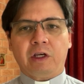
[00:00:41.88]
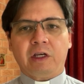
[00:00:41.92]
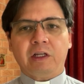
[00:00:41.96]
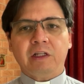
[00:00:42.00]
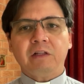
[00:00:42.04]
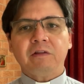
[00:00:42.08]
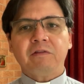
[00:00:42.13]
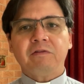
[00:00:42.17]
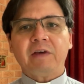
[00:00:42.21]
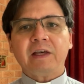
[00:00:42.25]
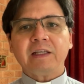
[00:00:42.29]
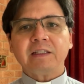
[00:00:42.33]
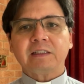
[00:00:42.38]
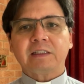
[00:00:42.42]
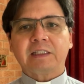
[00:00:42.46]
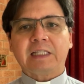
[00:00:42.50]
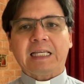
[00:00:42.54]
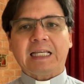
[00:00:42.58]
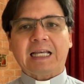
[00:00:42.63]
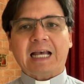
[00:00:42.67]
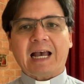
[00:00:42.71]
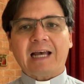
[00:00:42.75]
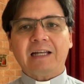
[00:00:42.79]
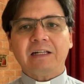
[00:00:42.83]
In
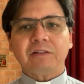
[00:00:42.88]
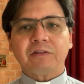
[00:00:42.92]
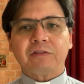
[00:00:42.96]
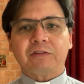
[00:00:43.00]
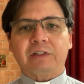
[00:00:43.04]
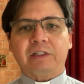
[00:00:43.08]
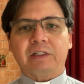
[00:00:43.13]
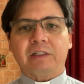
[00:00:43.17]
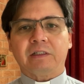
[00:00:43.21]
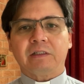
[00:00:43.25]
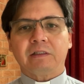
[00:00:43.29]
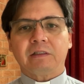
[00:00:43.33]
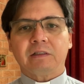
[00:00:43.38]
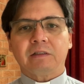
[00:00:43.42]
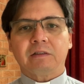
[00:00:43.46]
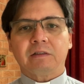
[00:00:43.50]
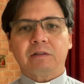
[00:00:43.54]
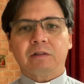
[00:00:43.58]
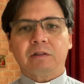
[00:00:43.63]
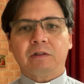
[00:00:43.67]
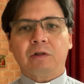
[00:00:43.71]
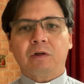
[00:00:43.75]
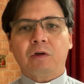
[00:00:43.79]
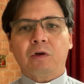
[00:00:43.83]
investing anything,
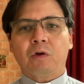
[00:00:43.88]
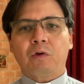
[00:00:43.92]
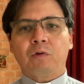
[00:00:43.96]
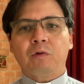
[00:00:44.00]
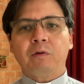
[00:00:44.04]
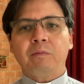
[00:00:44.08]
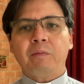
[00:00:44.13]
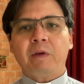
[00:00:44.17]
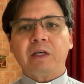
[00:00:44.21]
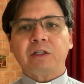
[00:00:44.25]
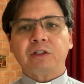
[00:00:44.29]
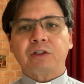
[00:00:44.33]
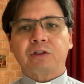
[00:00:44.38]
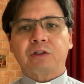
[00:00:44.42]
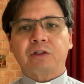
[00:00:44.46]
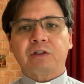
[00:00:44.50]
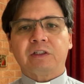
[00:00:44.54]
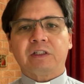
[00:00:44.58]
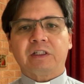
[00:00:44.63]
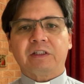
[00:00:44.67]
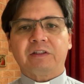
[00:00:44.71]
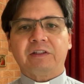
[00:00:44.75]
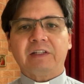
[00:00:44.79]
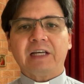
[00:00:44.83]
we make sure
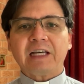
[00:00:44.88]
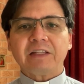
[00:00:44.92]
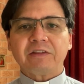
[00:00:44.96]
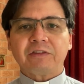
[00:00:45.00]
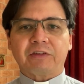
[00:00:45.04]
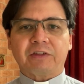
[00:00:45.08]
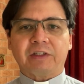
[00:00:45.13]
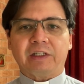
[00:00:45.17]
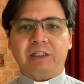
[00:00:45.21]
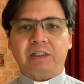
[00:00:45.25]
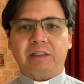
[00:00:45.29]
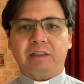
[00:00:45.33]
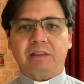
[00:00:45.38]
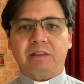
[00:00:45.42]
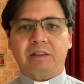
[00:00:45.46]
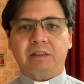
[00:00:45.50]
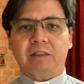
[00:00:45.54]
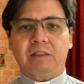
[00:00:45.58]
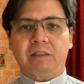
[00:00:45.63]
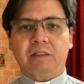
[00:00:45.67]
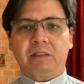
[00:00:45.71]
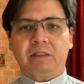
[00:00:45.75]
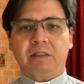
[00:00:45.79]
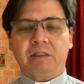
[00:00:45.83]
that that thing
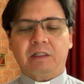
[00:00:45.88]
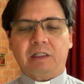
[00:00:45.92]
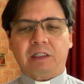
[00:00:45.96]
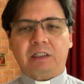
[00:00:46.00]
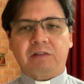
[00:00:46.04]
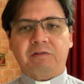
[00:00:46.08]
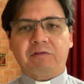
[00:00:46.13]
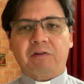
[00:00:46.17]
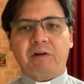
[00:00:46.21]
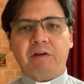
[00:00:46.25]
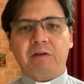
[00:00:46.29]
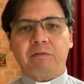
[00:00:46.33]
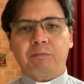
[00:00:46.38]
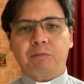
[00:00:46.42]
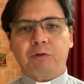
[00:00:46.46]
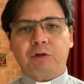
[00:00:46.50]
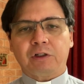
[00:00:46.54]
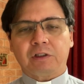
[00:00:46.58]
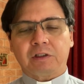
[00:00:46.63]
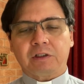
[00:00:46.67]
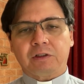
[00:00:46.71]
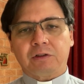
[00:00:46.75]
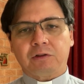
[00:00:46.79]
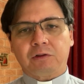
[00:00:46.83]
is very
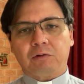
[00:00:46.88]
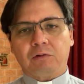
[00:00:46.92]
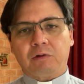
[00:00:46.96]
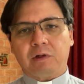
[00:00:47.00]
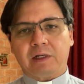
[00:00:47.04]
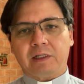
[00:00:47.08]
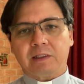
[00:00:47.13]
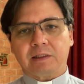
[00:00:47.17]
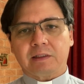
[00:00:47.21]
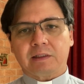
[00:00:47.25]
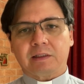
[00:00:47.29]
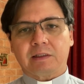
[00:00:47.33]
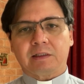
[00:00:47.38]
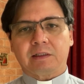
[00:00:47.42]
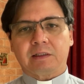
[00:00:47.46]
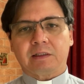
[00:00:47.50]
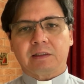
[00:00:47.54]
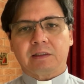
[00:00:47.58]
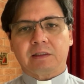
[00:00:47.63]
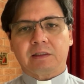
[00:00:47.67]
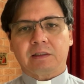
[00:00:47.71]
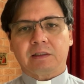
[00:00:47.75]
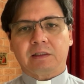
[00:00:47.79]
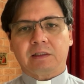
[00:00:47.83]
important to us.
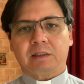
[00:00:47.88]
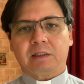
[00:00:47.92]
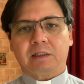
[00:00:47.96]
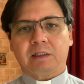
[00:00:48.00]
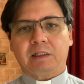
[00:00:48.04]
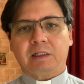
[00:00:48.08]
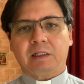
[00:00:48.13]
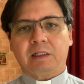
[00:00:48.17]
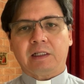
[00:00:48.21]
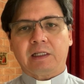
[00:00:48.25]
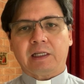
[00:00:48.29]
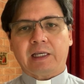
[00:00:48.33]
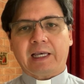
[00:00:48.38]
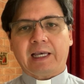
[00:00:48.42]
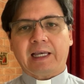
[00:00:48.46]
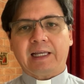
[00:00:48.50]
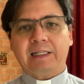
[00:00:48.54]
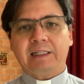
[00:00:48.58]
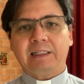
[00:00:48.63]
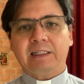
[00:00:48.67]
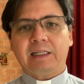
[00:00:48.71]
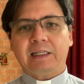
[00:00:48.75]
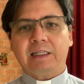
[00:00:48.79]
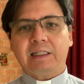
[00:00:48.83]

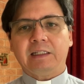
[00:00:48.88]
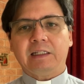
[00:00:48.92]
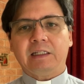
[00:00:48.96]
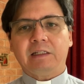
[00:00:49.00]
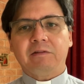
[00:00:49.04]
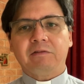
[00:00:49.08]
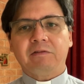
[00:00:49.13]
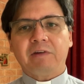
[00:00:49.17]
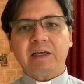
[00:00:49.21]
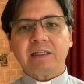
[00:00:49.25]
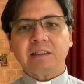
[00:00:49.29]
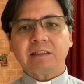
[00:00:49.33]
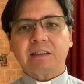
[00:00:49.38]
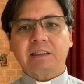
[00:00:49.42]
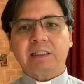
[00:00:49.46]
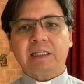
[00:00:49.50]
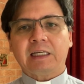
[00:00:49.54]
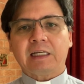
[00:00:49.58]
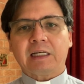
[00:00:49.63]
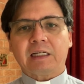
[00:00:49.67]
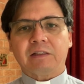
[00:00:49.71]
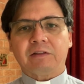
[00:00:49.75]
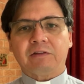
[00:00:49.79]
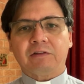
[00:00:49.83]
And in
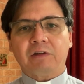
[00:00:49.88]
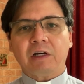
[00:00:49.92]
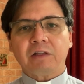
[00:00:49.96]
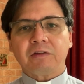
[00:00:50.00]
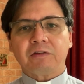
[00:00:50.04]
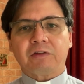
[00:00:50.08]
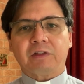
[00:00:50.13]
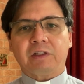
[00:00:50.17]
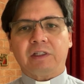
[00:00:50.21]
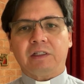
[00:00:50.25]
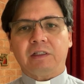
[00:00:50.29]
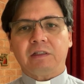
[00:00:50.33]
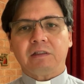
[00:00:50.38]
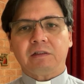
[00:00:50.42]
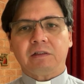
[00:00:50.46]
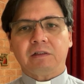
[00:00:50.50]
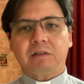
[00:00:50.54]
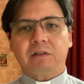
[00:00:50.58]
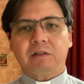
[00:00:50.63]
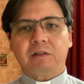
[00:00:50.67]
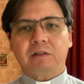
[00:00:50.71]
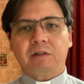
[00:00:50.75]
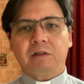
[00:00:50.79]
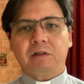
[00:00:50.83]
investing in that thing,
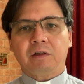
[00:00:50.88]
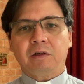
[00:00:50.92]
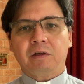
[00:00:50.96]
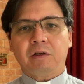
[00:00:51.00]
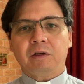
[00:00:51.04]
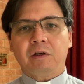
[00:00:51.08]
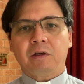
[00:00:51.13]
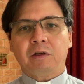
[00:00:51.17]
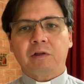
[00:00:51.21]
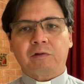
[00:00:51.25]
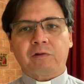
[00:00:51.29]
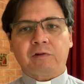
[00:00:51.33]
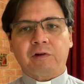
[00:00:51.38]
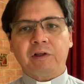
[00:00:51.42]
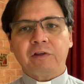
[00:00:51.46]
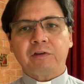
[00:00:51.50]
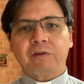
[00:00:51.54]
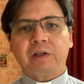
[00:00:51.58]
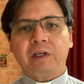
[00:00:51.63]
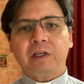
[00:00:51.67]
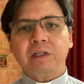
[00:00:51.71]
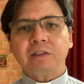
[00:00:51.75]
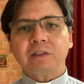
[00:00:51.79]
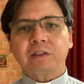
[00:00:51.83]
three
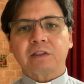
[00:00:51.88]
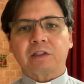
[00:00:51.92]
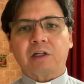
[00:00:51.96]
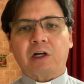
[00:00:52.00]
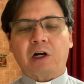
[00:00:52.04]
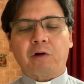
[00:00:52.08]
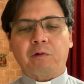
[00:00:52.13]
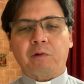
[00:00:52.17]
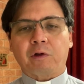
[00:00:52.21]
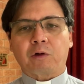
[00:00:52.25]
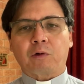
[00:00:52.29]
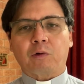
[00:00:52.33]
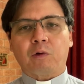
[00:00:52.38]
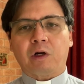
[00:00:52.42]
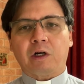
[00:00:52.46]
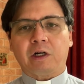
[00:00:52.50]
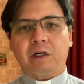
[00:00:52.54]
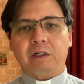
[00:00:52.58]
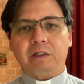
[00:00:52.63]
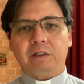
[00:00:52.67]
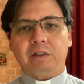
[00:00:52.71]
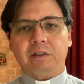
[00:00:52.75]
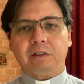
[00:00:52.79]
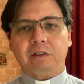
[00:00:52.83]
things are
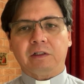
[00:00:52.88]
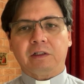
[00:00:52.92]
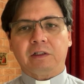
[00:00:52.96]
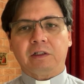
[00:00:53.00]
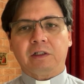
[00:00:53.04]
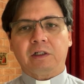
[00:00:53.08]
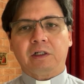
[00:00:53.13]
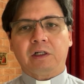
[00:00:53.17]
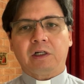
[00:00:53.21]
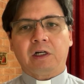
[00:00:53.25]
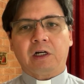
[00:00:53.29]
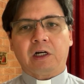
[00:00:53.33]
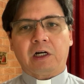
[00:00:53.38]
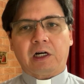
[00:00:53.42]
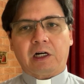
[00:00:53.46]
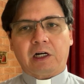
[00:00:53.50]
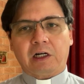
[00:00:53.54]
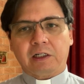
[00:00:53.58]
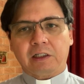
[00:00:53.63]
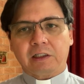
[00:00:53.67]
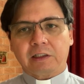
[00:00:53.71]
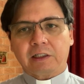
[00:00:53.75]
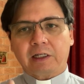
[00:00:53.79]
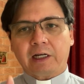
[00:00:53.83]
required:
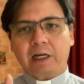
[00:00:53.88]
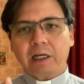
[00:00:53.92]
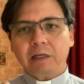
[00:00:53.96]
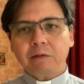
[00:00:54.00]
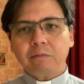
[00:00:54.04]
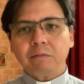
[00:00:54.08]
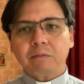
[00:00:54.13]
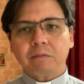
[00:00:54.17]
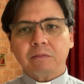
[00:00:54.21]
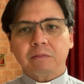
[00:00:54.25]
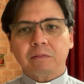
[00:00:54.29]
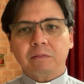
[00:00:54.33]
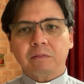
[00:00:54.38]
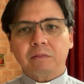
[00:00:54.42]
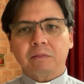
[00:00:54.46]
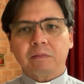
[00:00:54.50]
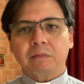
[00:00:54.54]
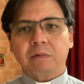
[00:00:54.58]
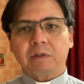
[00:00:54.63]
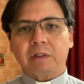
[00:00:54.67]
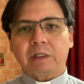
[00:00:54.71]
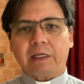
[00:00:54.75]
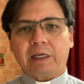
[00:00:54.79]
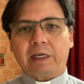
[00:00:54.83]
our time,
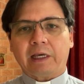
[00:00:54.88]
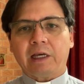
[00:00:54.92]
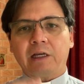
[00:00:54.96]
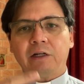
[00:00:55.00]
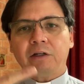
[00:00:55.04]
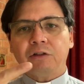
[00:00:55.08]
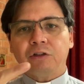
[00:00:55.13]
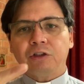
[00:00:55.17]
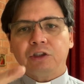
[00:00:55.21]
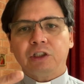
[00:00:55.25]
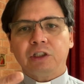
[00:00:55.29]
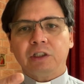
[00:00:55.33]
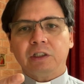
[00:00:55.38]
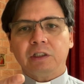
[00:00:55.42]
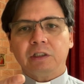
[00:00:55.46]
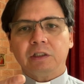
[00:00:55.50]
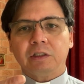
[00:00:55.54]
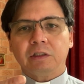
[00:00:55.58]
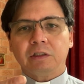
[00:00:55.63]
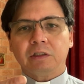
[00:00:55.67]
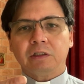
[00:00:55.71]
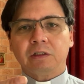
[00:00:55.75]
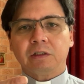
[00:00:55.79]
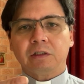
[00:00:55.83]
energy,
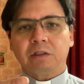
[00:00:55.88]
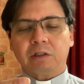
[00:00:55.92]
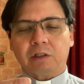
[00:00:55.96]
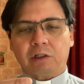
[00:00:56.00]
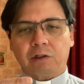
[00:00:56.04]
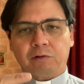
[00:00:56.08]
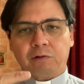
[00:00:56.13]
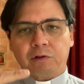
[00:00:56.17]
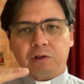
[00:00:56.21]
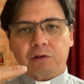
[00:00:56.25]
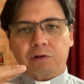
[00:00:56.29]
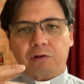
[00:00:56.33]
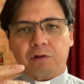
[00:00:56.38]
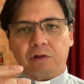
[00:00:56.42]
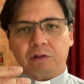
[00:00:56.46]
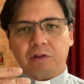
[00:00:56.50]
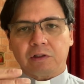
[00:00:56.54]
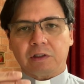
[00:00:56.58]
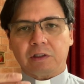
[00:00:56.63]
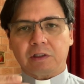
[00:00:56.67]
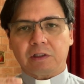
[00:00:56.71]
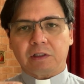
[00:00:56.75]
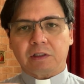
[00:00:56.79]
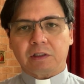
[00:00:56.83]
and
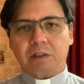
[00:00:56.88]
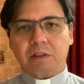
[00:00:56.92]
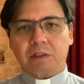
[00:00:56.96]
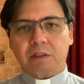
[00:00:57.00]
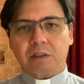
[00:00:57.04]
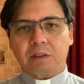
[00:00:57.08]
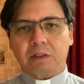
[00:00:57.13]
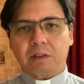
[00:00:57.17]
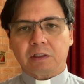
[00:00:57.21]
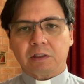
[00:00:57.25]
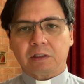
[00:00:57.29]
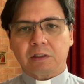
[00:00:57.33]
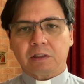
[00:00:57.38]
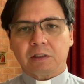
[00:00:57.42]
resources.